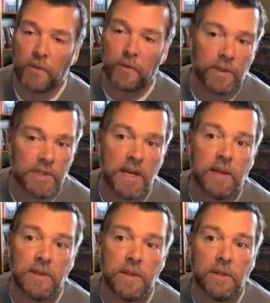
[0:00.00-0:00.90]
really
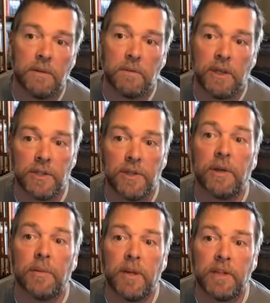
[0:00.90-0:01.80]
talented
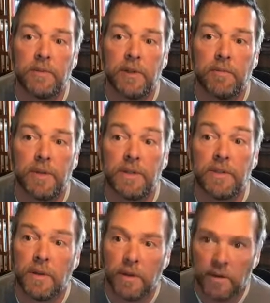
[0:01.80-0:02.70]
engineering management in place
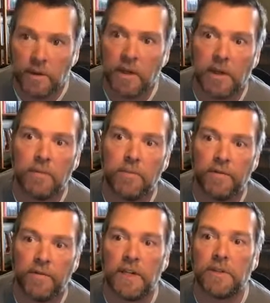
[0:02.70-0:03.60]
so that you can get
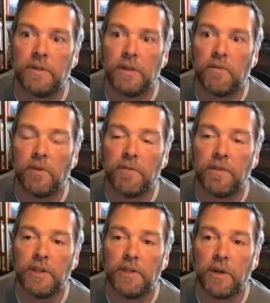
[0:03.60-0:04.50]
professional level of
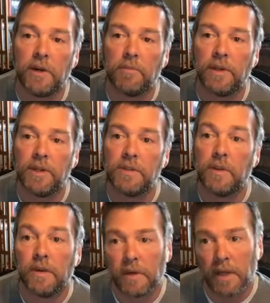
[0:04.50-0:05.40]
HR in place
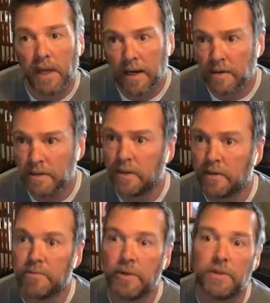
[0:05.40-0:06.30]
so that you can hire a
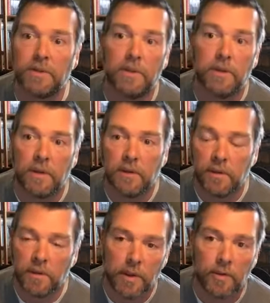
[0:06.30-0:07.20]
salesperson or,
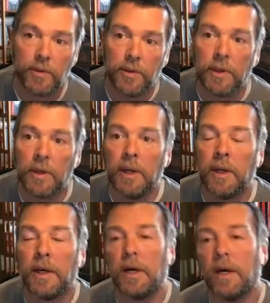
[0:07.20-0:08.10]
or a recruiter
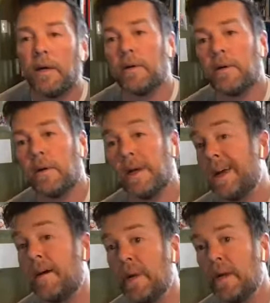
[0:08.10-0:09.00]
uh, or an
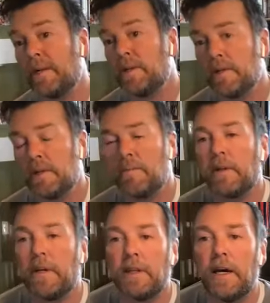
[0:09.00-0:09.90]
account manager or something
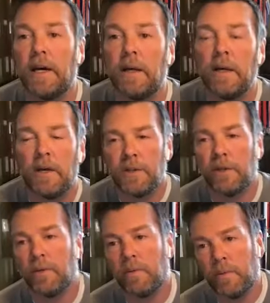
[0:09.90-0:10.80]
like that.
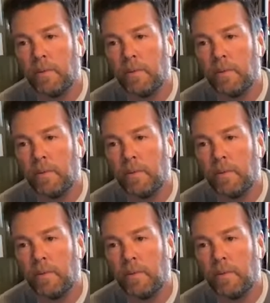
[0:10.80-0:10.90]
So